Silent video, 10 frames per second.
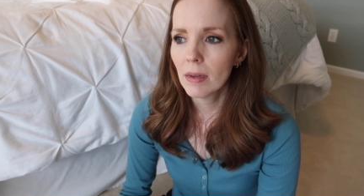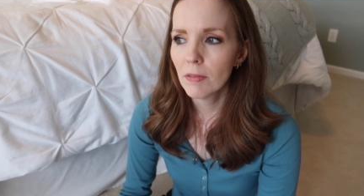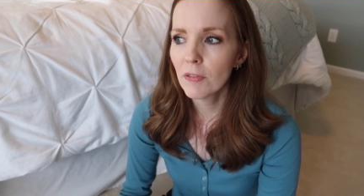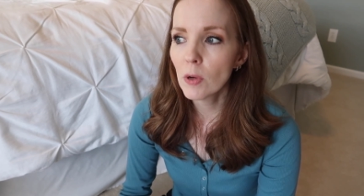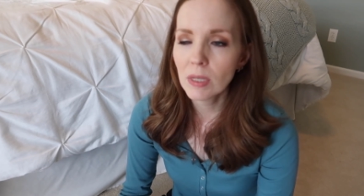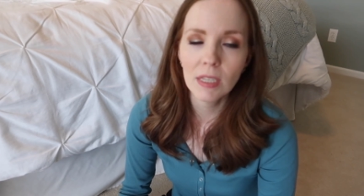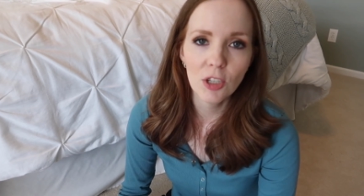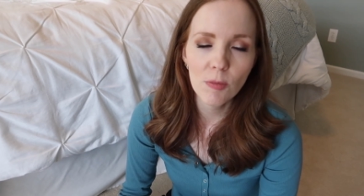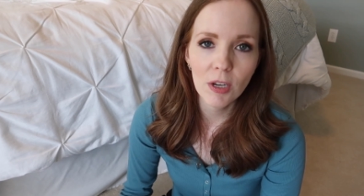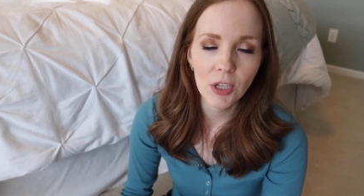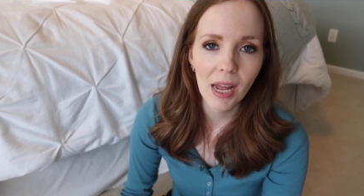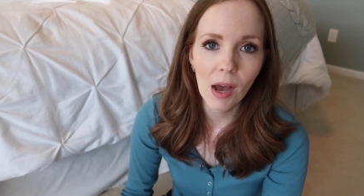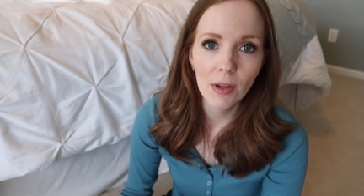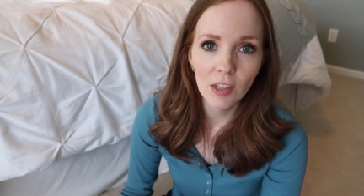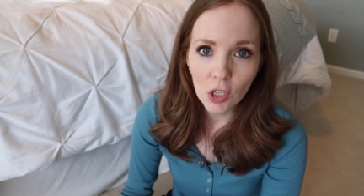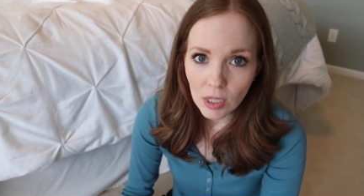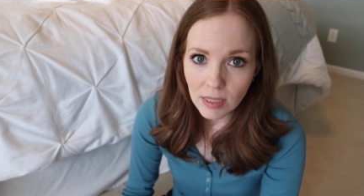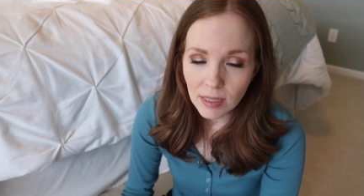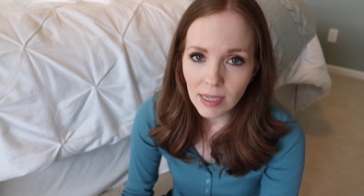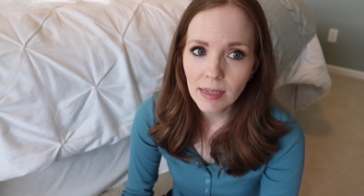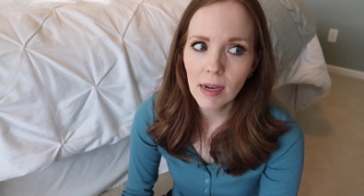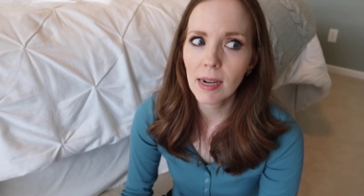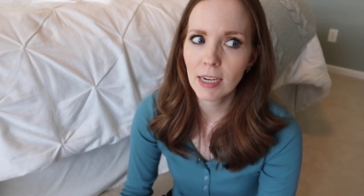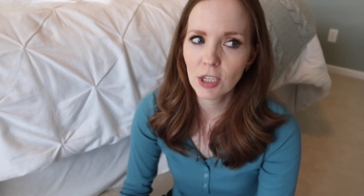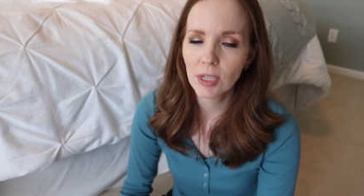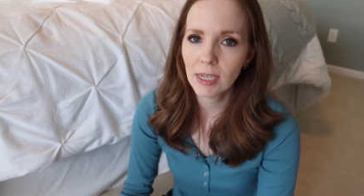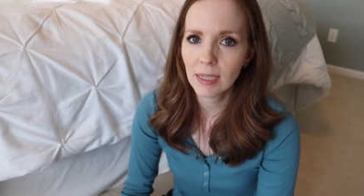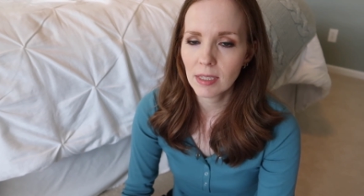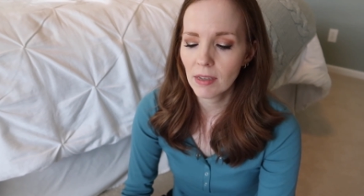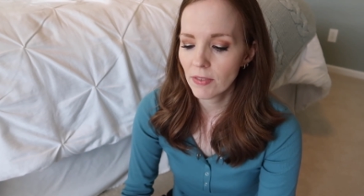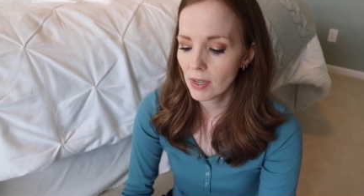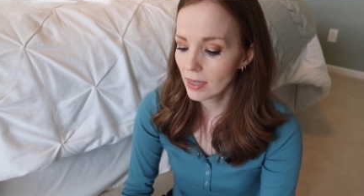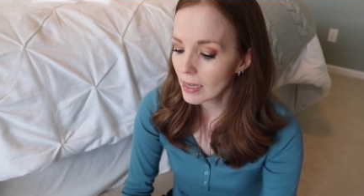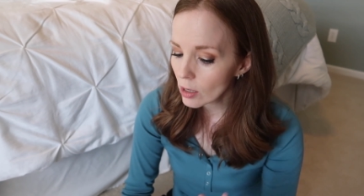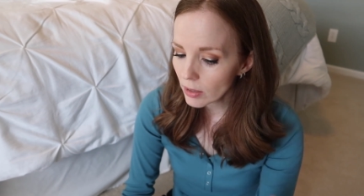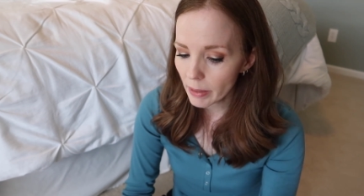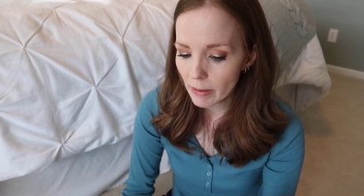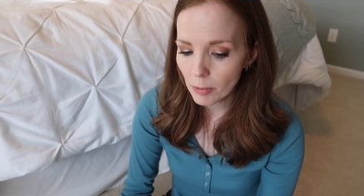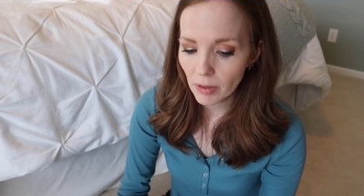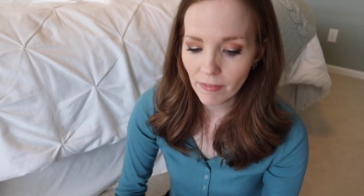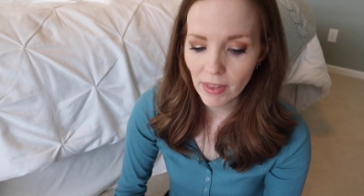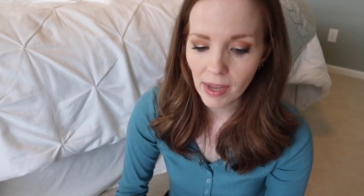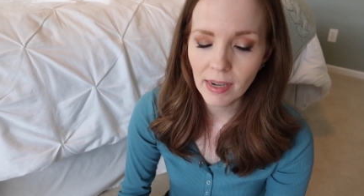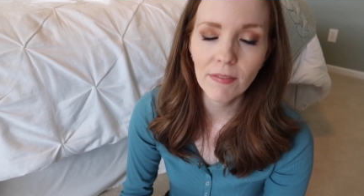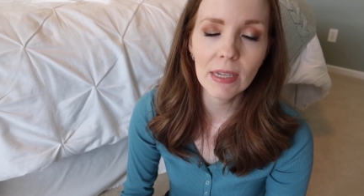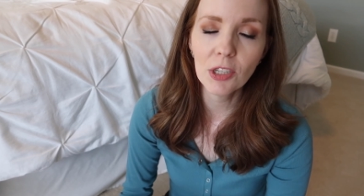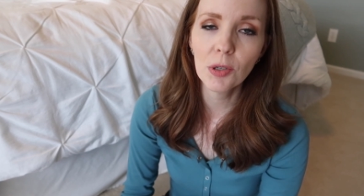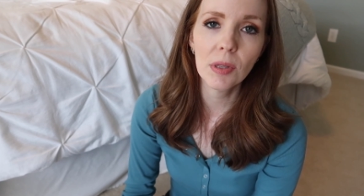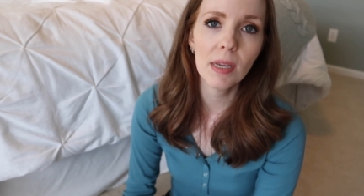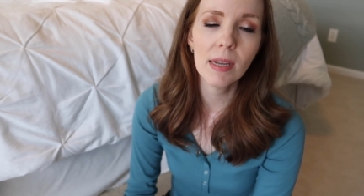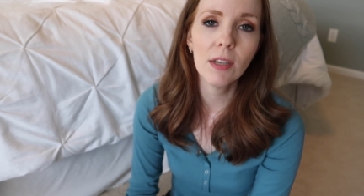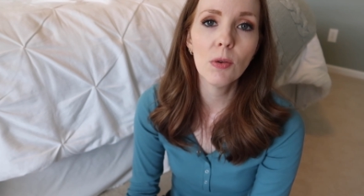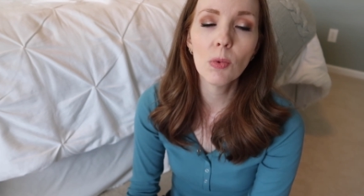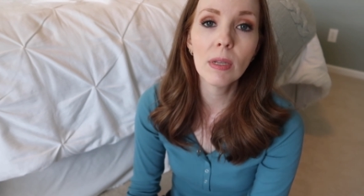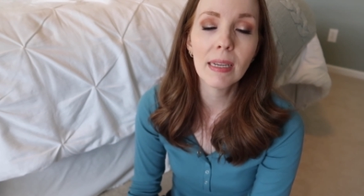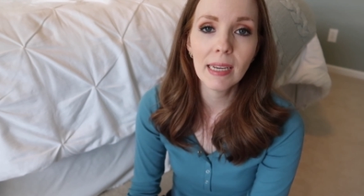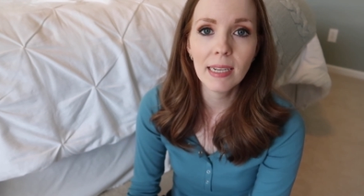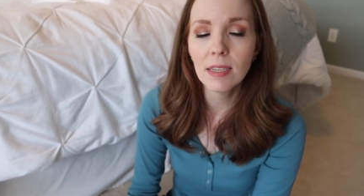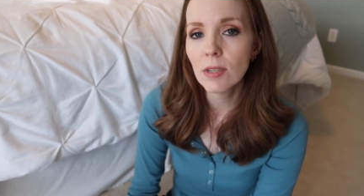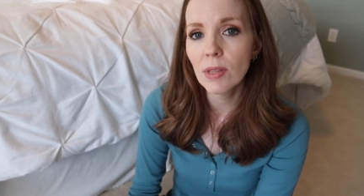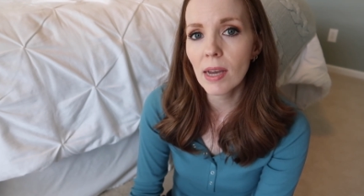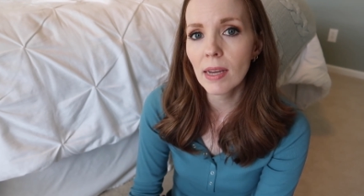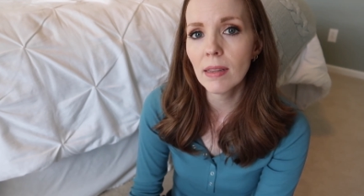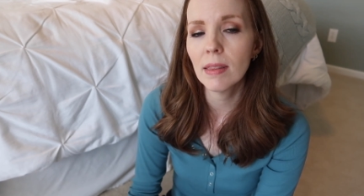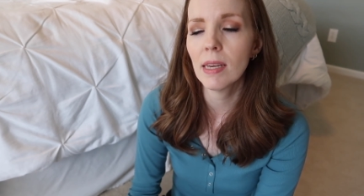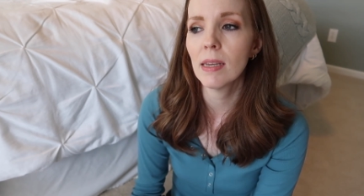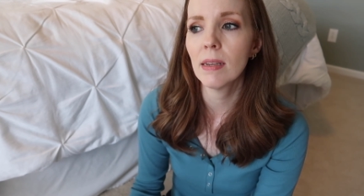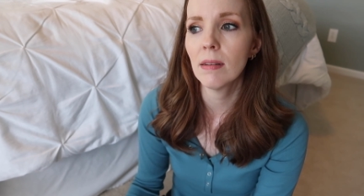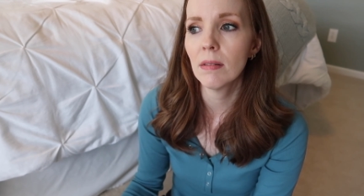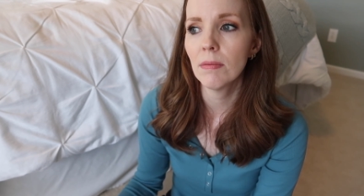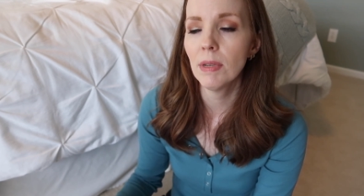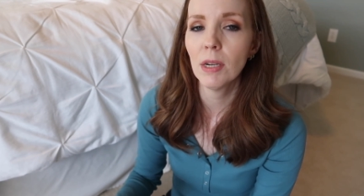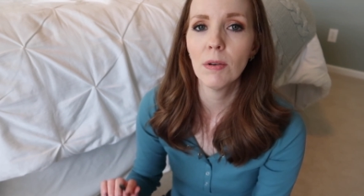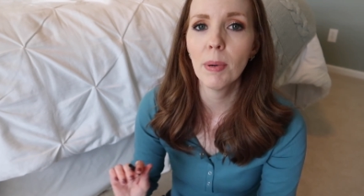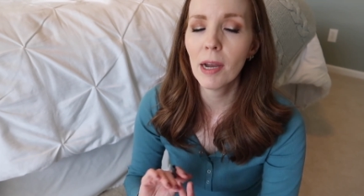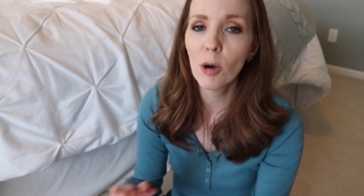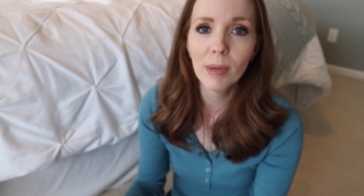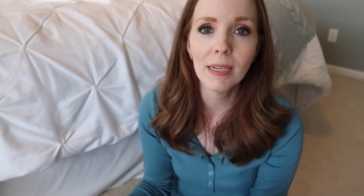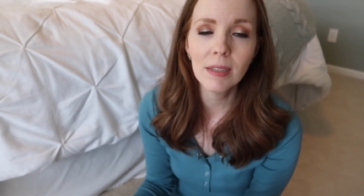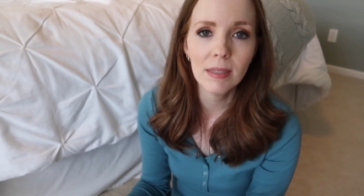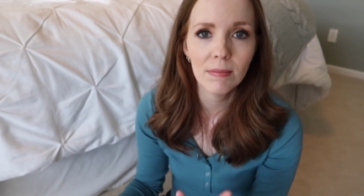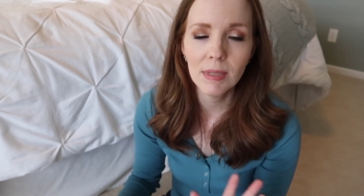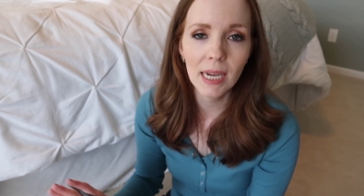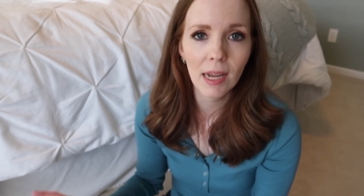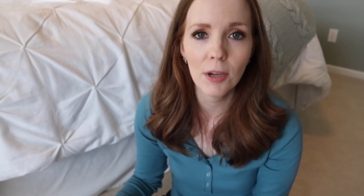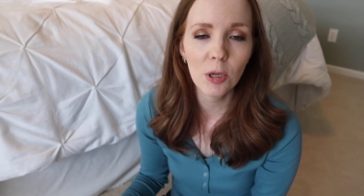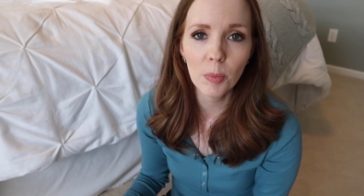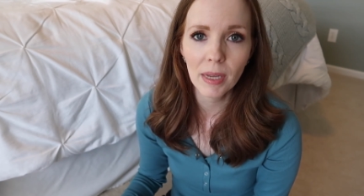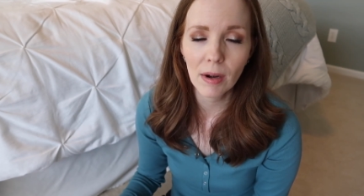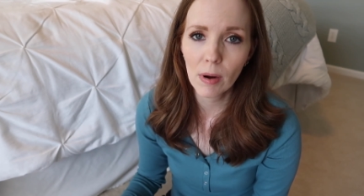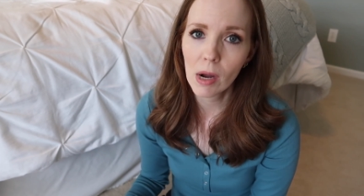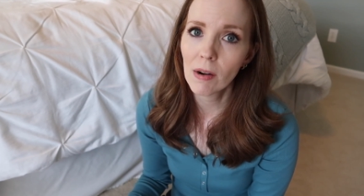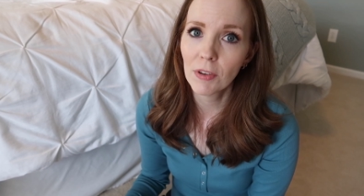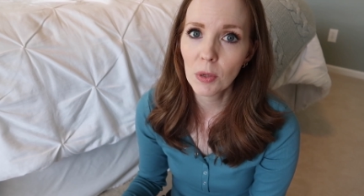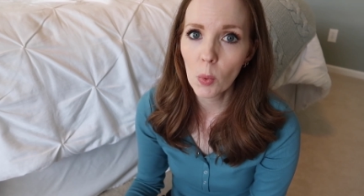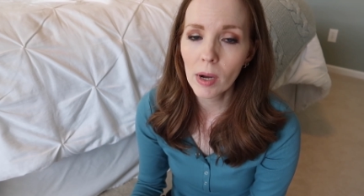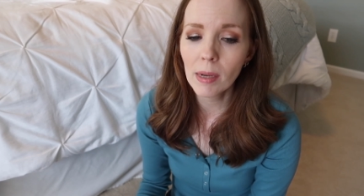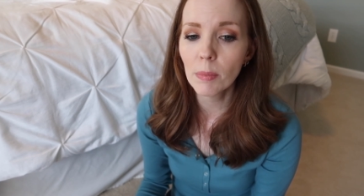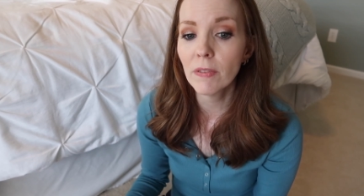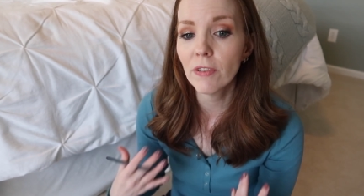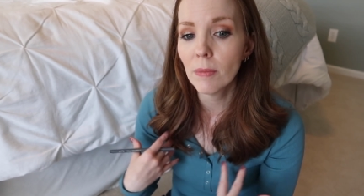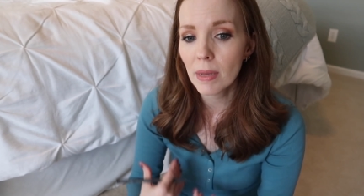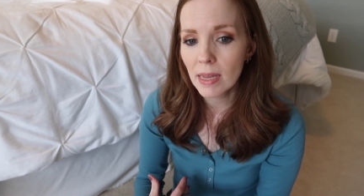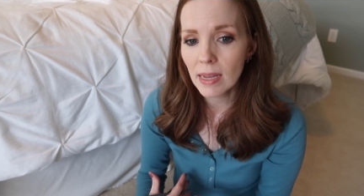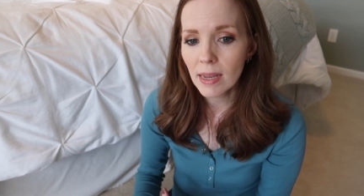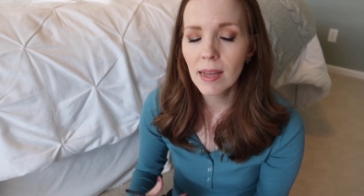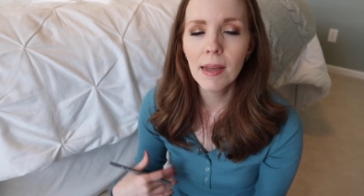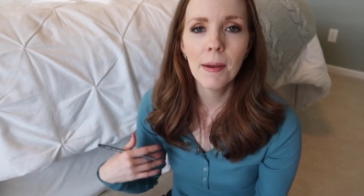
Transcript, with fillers: focusing too much on how it looks and not actually getting stuff done. I know a lot of people love that and if that's your thing and you really get into that then you know by all means deck out your planner however you want but for me